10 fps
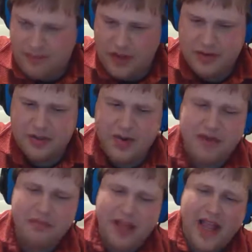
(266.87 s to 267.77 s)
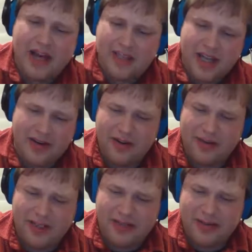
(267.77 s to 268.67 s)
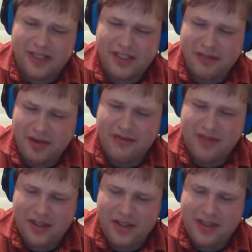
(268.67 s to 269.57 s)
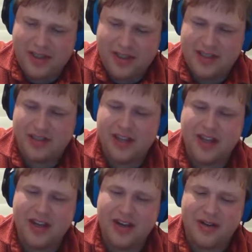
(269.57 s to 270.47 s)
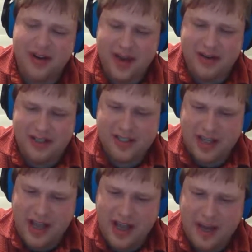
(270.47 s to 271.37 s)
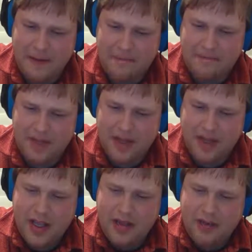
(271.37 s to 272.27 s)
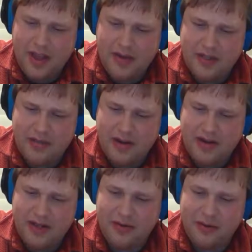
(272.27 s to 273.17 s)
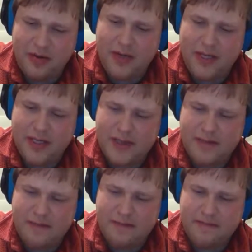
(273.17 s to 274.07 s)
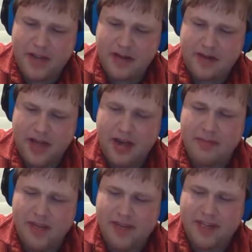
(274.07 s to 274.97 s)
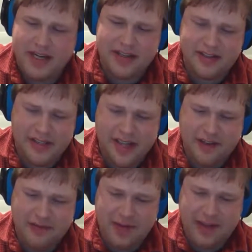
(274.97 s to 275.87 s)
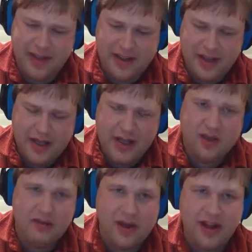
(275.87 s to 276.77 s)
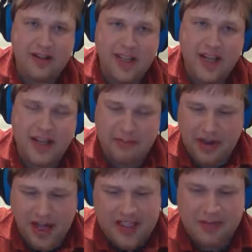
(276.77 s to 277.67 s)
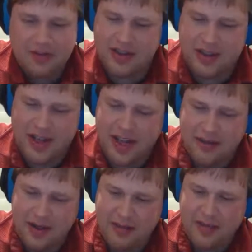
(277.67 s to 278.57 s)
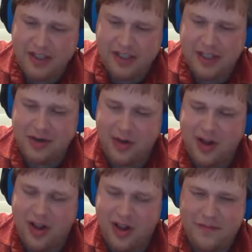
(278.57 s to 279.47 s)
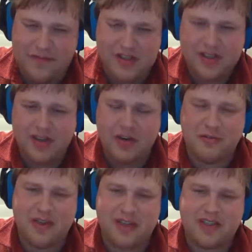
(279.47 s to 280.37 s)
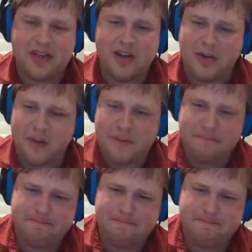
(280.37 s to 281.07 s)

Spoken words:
There was one black tower which reached above the trees into the unknown outer sky, but that was partly ruined, and could not be ascended save by a well nigh impossible climb up the sheer wall, stone by stone.